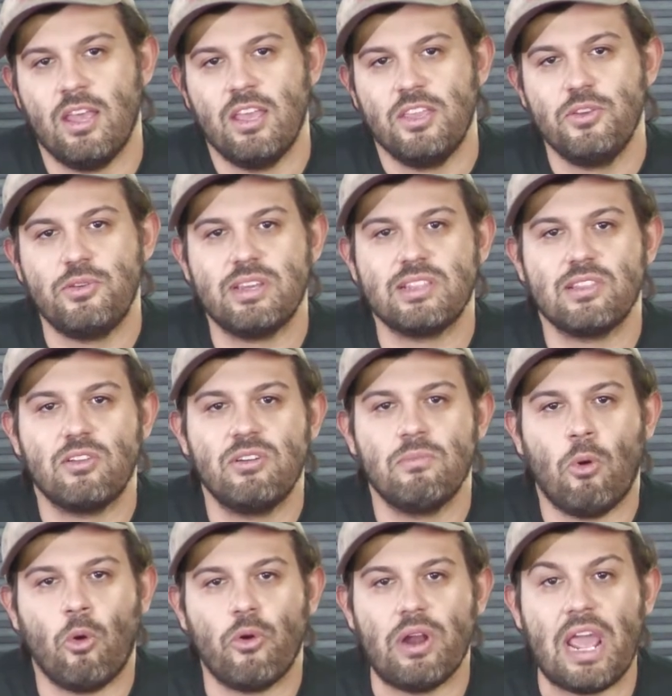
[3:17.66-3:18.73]
You can learn
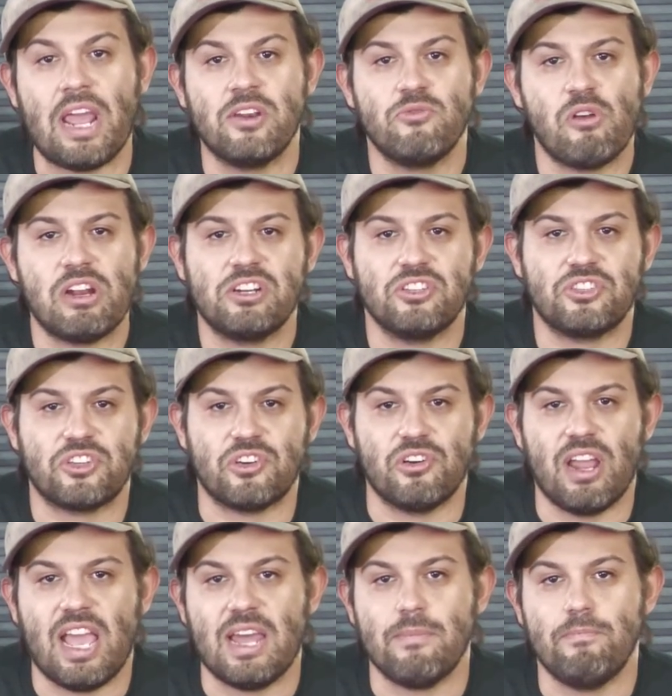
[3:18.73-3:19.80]
more and
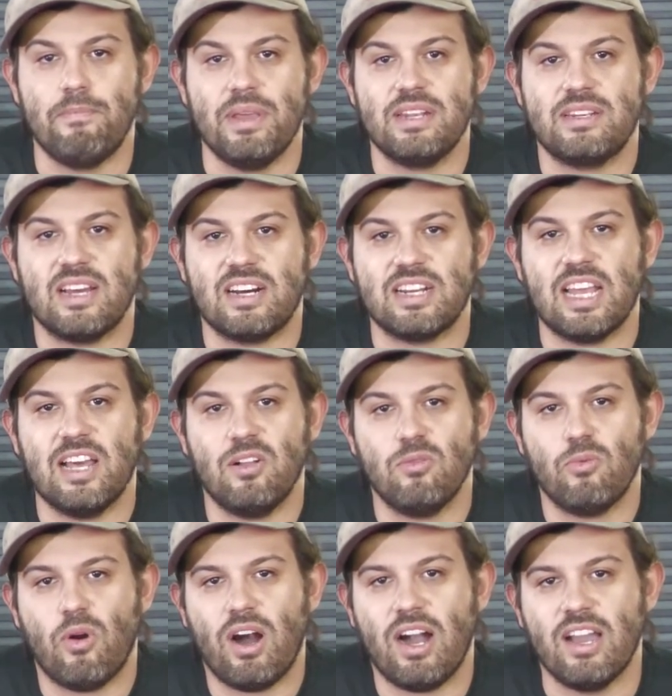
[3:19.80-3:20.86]
register at
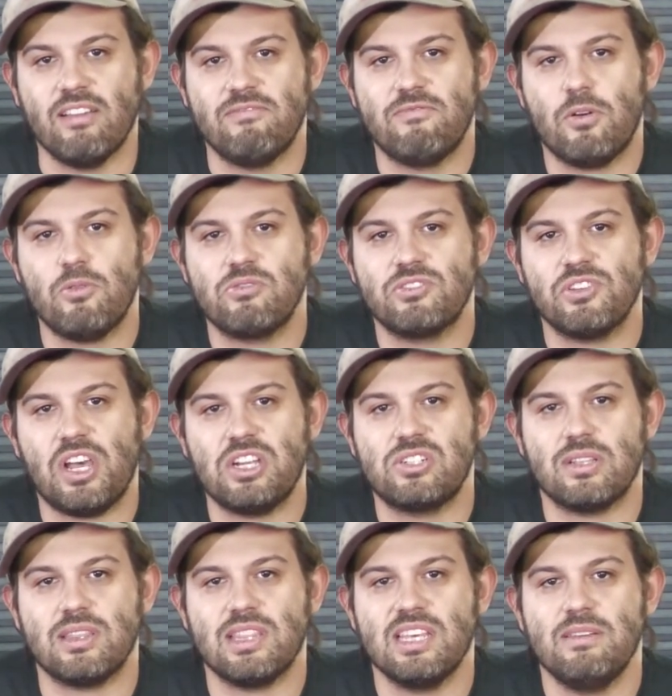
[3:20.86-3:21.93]
bit.ly forward slash
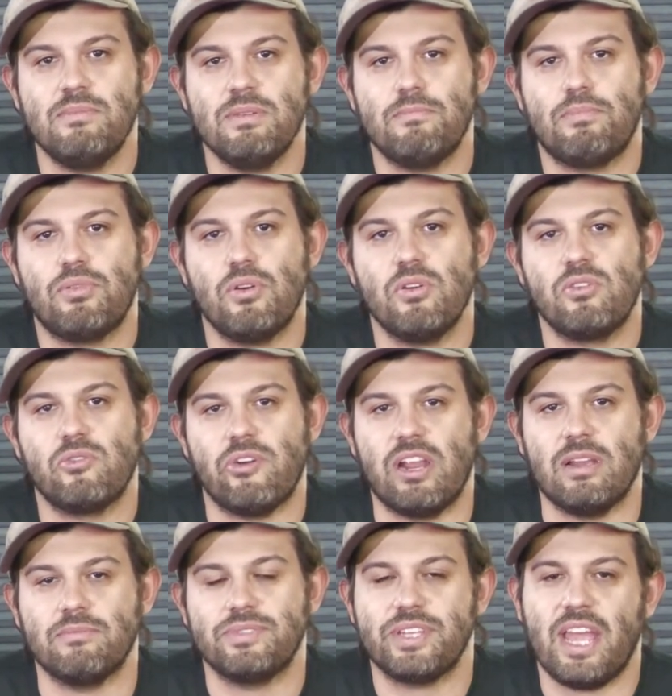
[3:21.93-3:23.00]

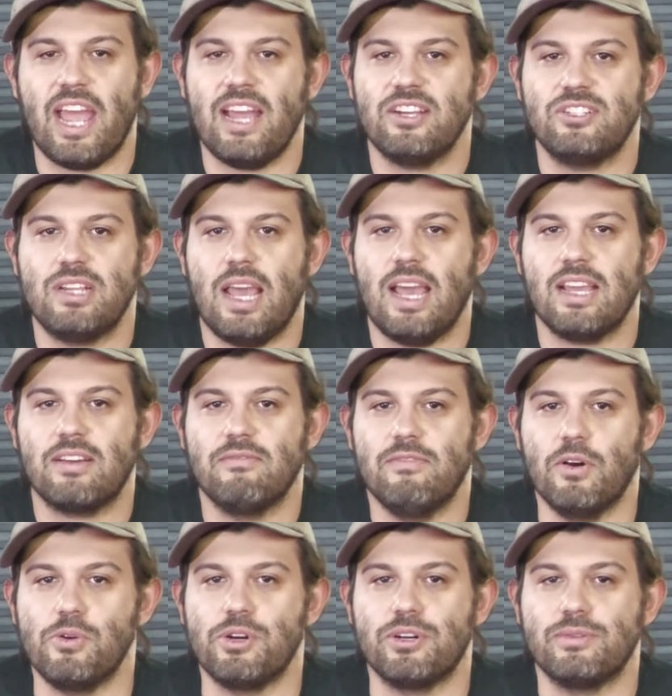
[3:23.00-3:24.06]
libprograms hashtag
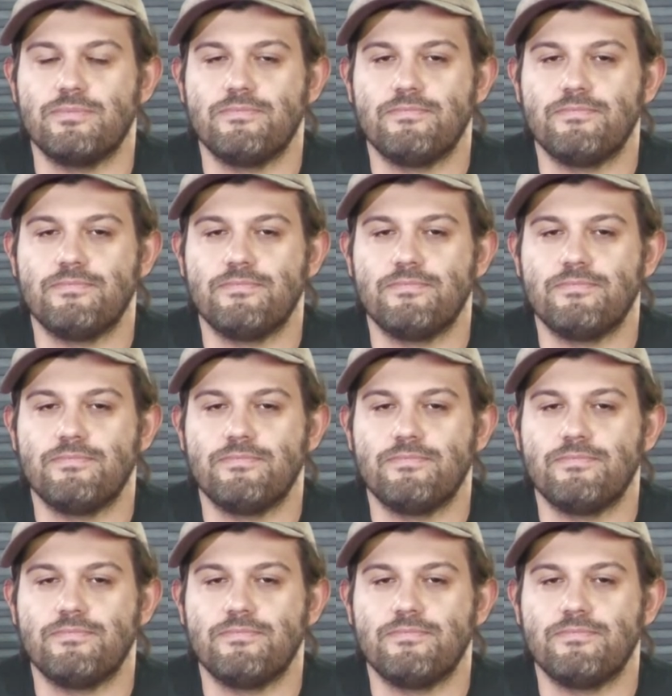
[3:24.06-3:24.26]
voter.